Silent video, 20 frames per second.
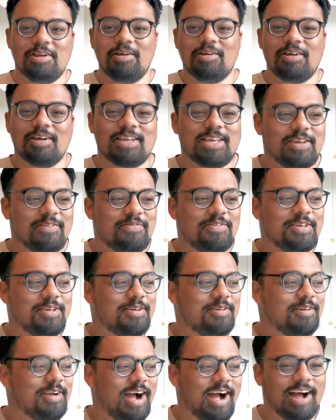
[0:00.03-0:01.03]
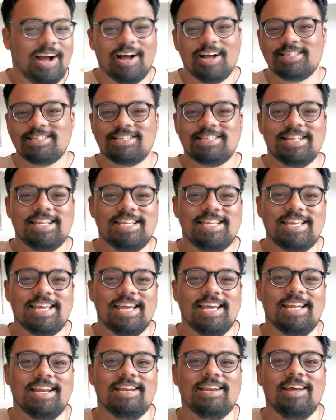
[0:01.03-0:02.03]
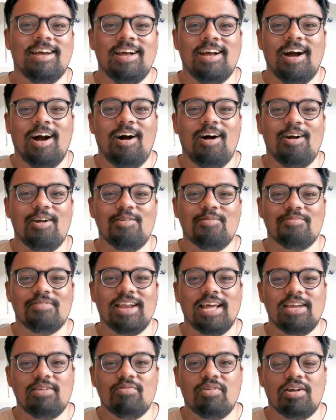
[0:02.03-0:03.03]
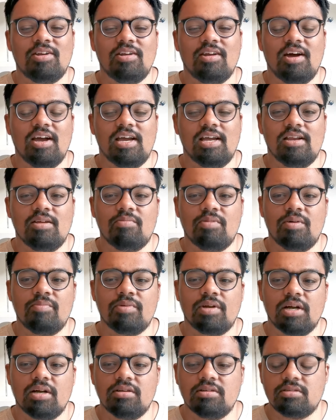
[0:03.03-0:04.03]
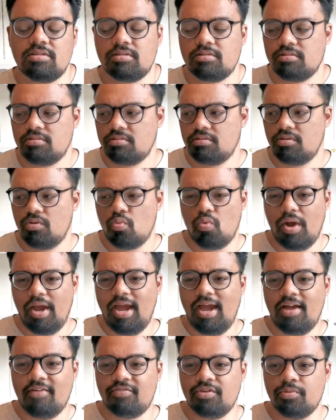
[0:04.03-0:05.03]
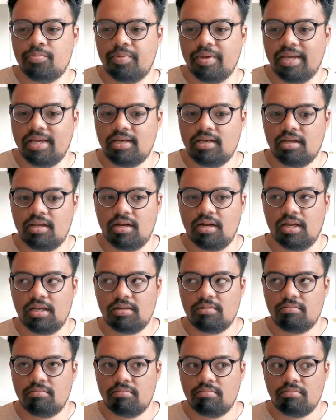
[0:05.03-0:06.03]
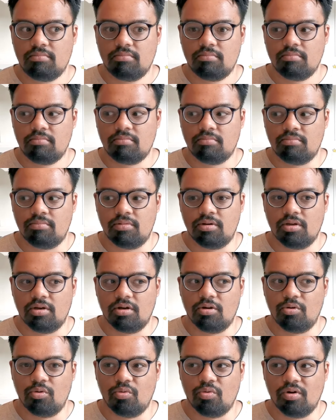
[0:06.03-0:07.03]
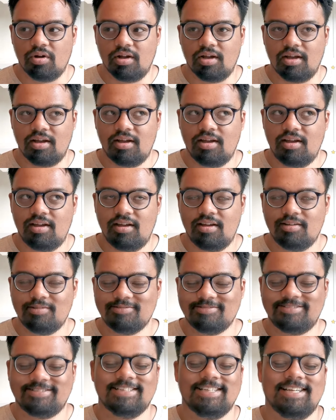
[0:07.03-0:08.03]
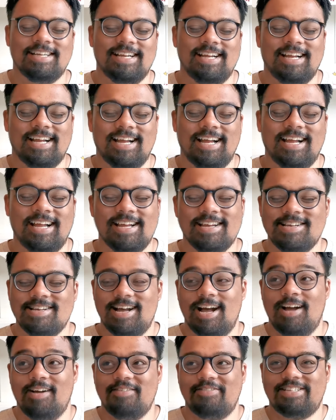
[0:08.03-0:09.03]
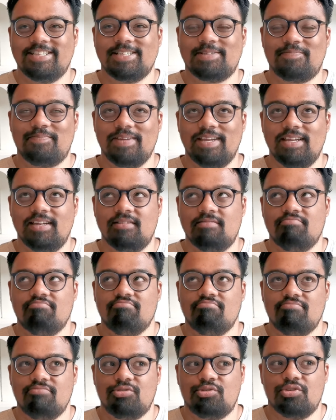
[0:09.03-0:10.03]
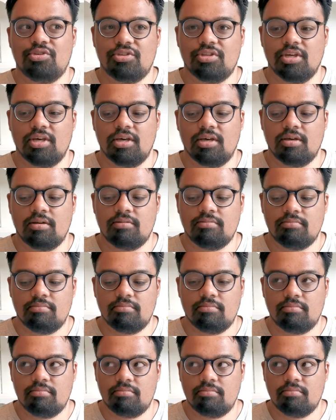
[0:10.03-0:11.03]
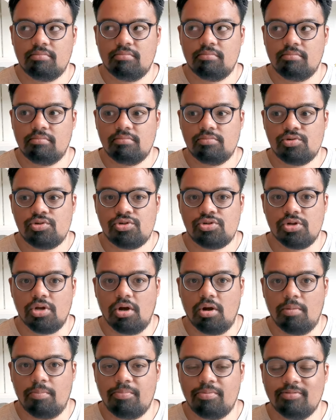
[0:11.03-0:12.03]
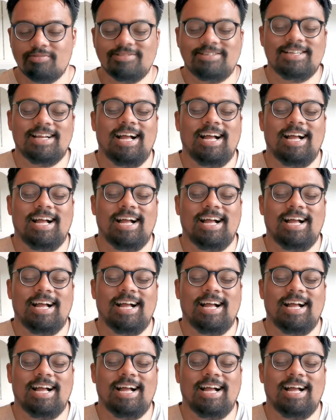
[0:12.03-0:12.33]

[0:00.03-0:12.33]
You know, like if you sneak in home late one night and your mum goes, "Where have you been?" You're like, "Nowhere. I've just been to the shop."